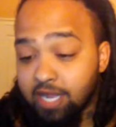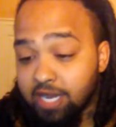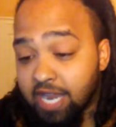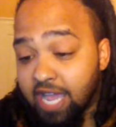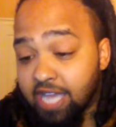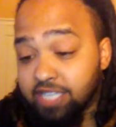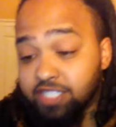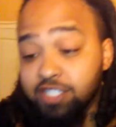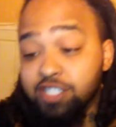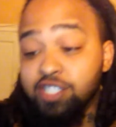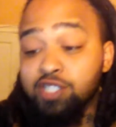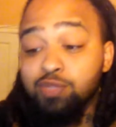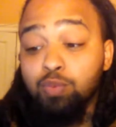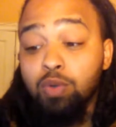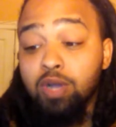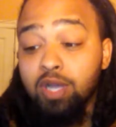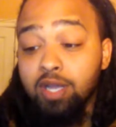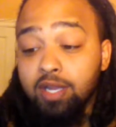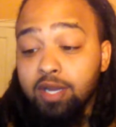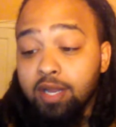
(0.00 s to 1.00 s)
Not just
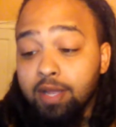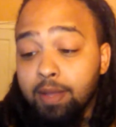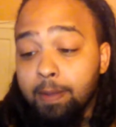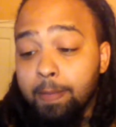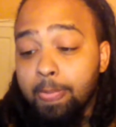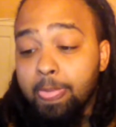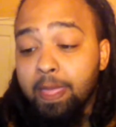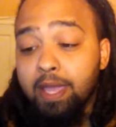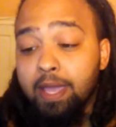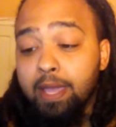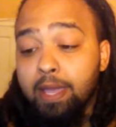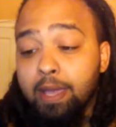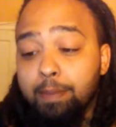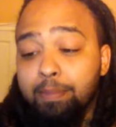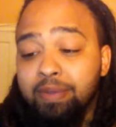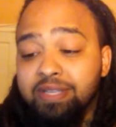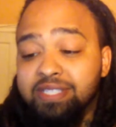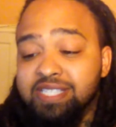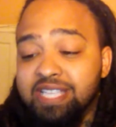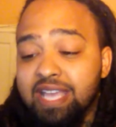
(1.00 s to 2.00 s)
one,
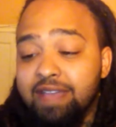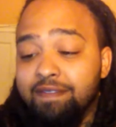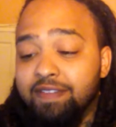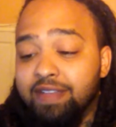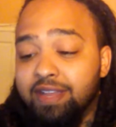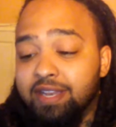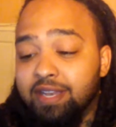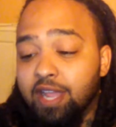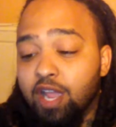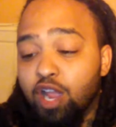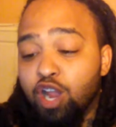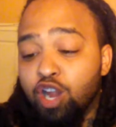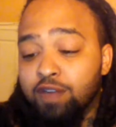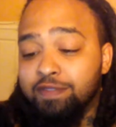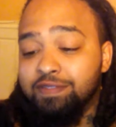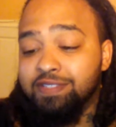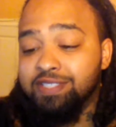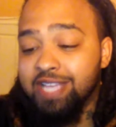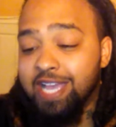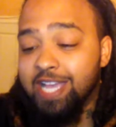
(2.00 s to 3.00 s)
but seven
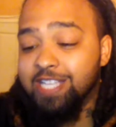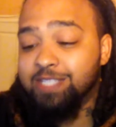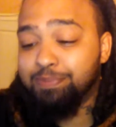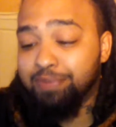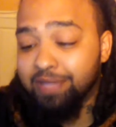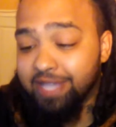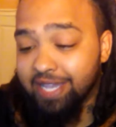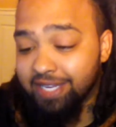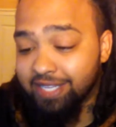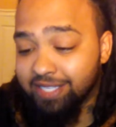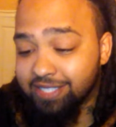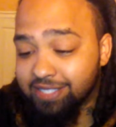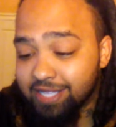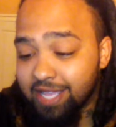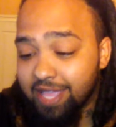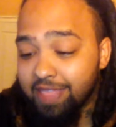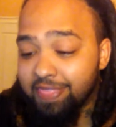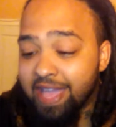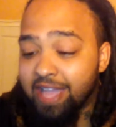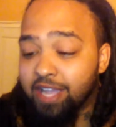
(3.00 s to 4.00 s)
Earth-sized planets
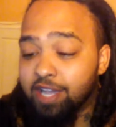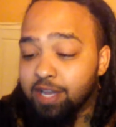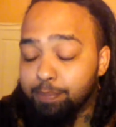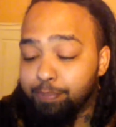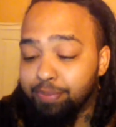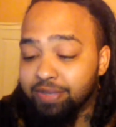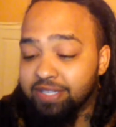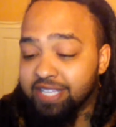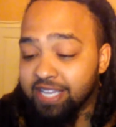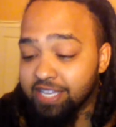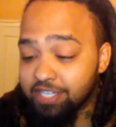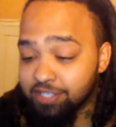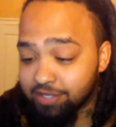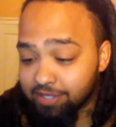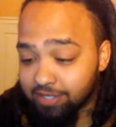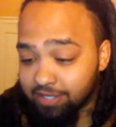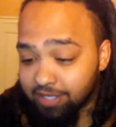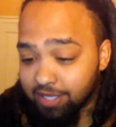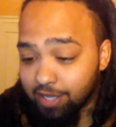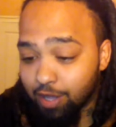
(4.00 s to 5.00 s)
that could
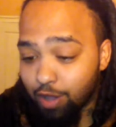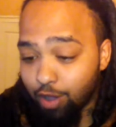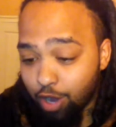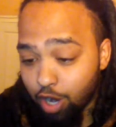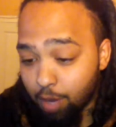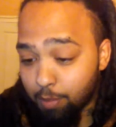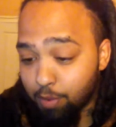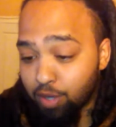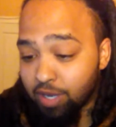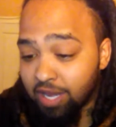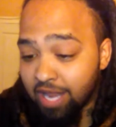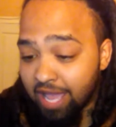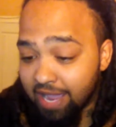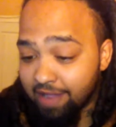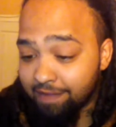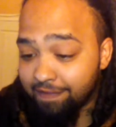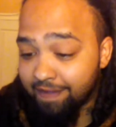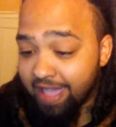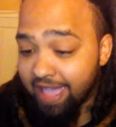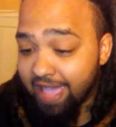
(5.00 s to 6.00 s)
potentially harbor
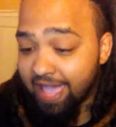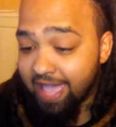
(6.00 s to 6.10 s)
life